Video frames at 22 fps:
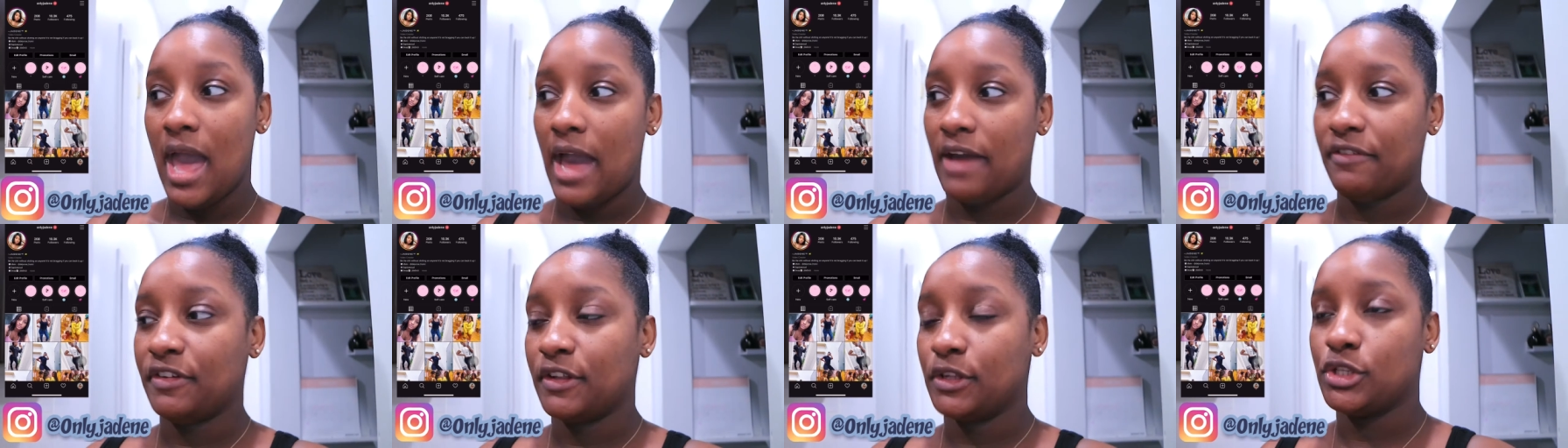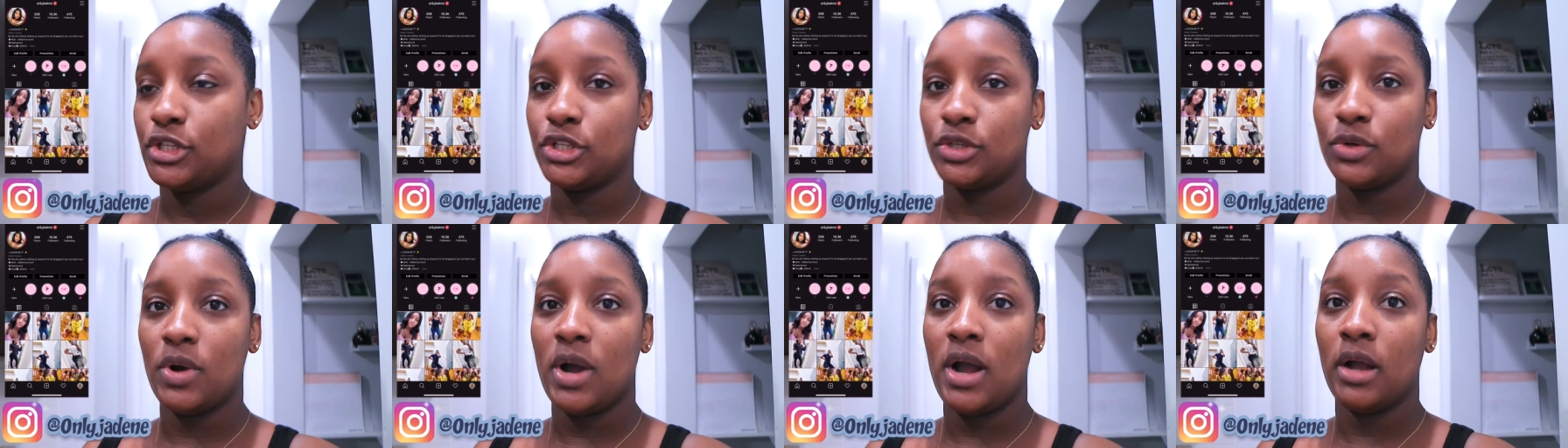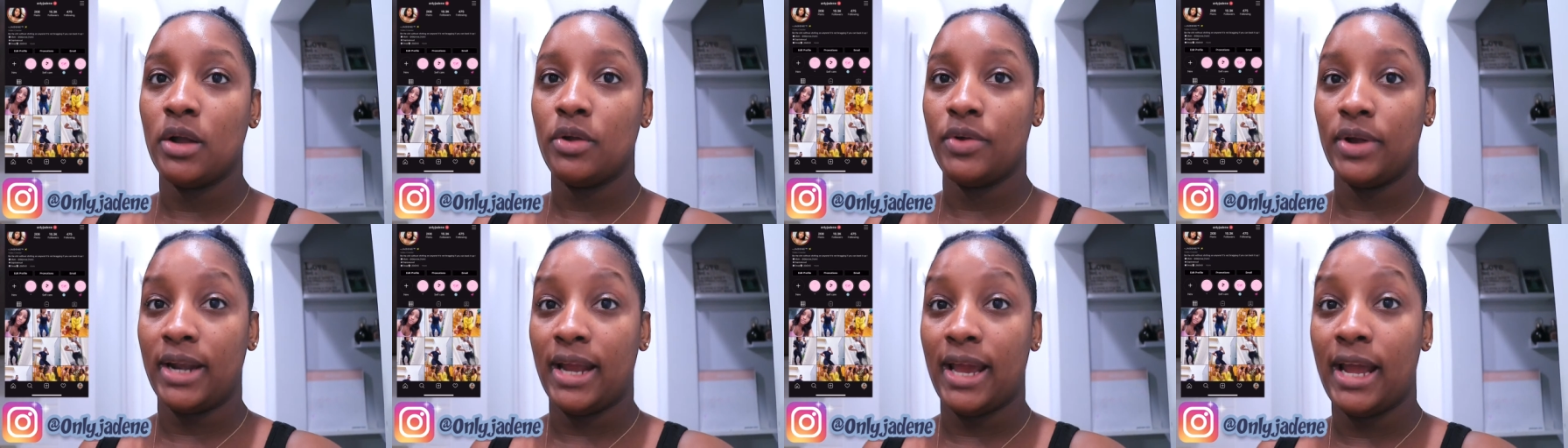I felt so
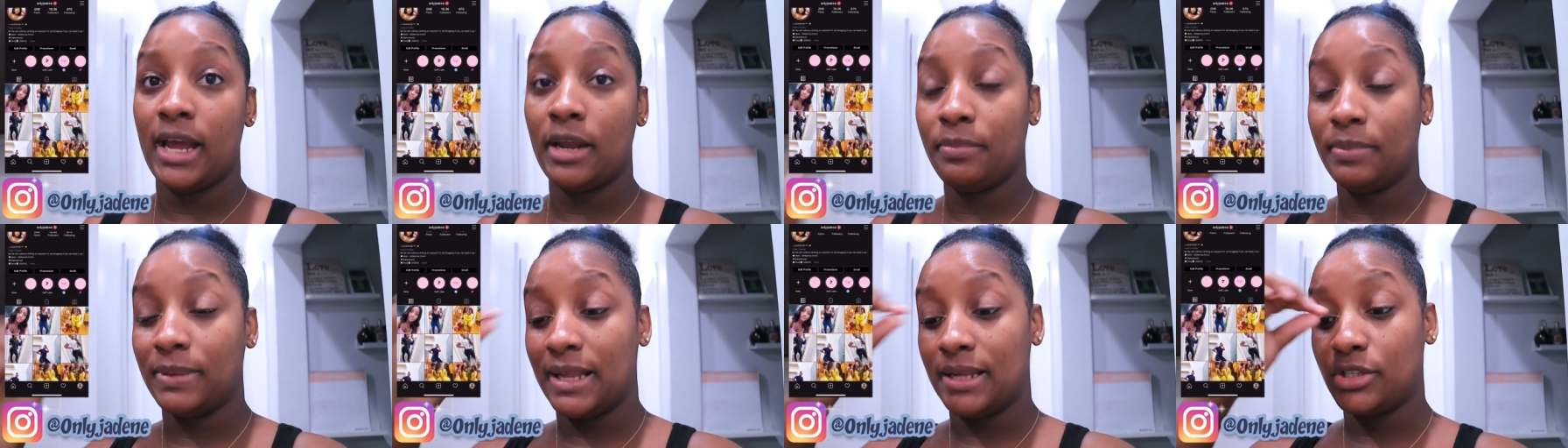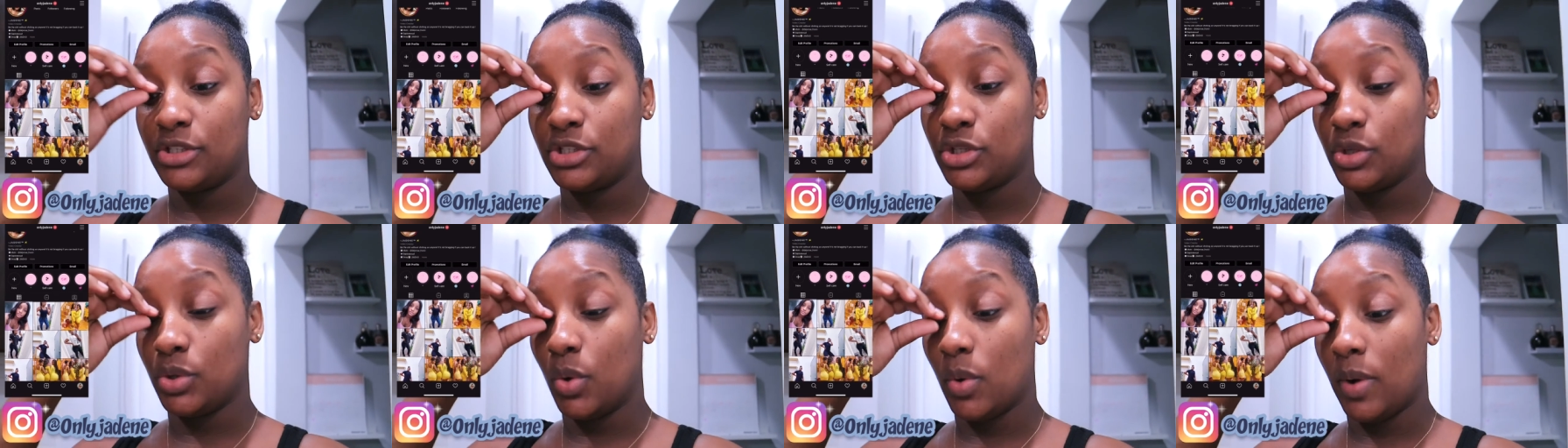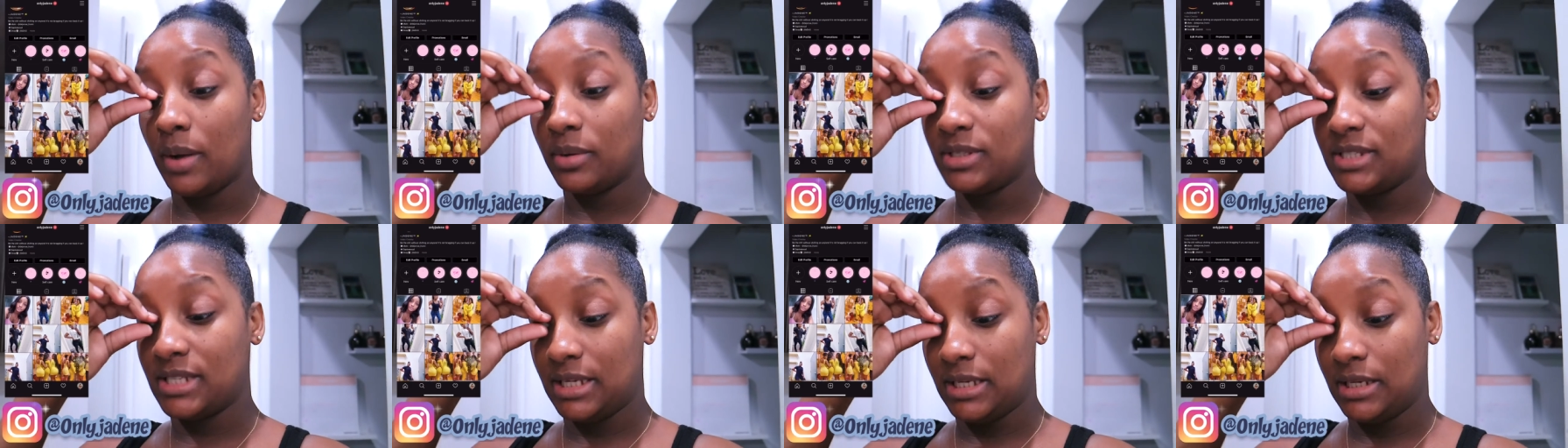hungry and I had plans to go
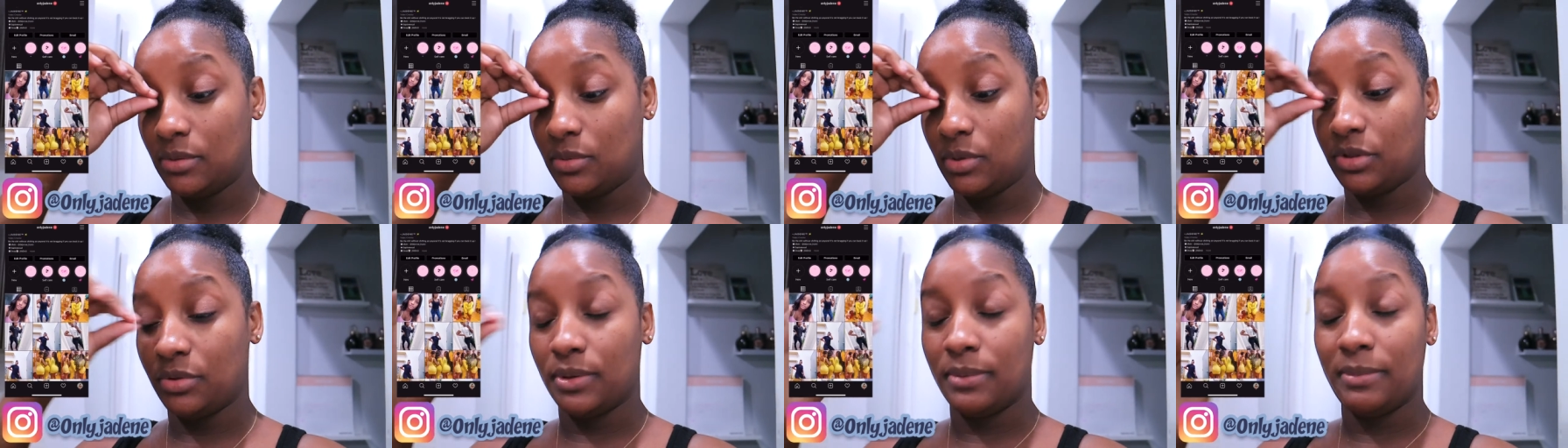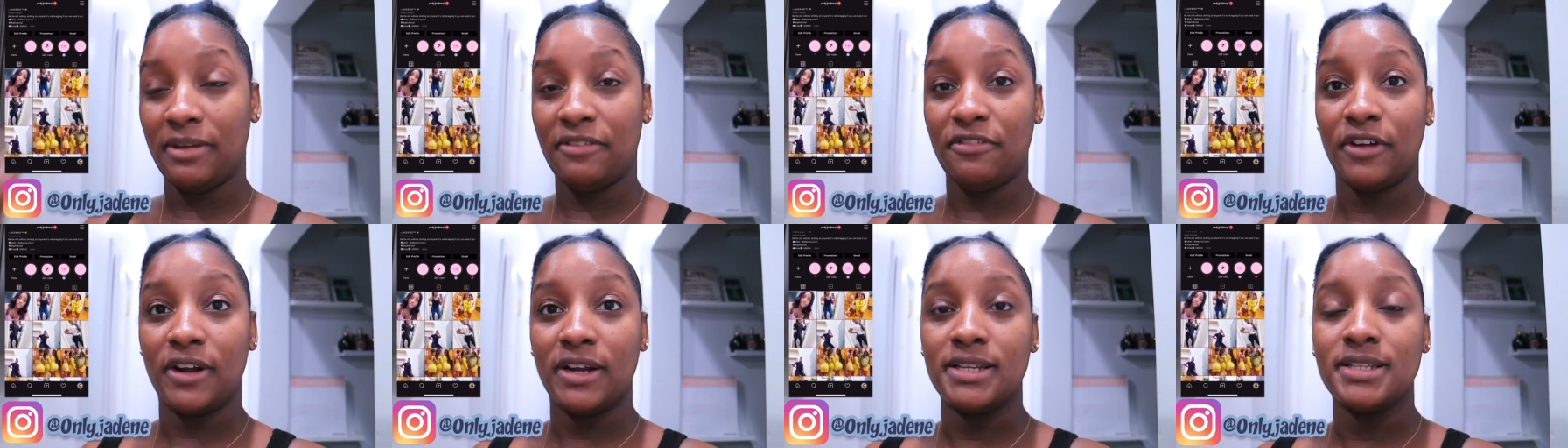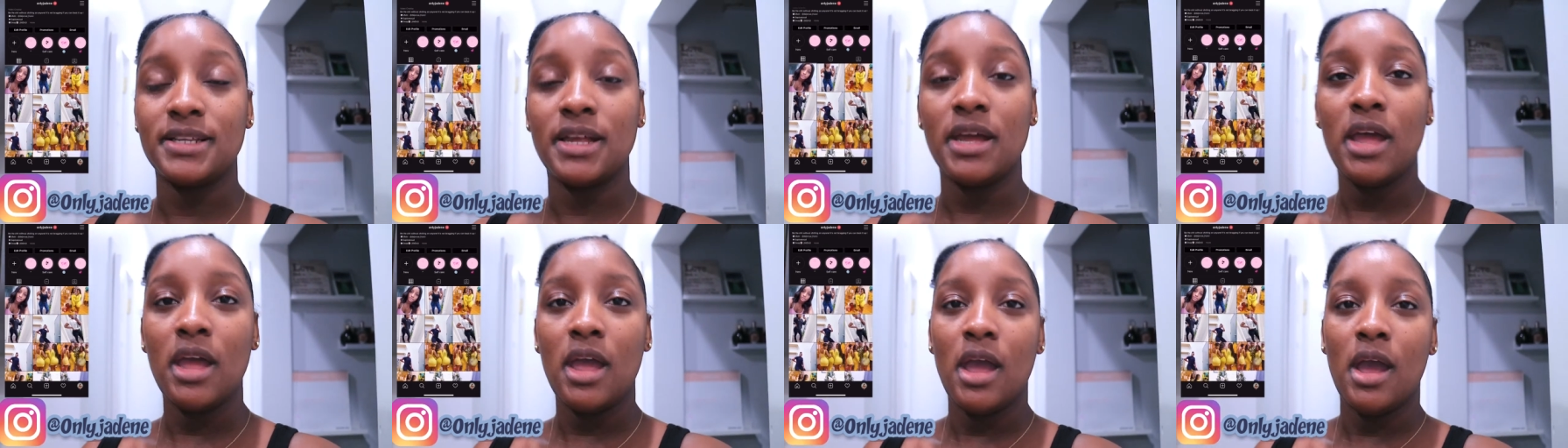out to eat with one of my friends,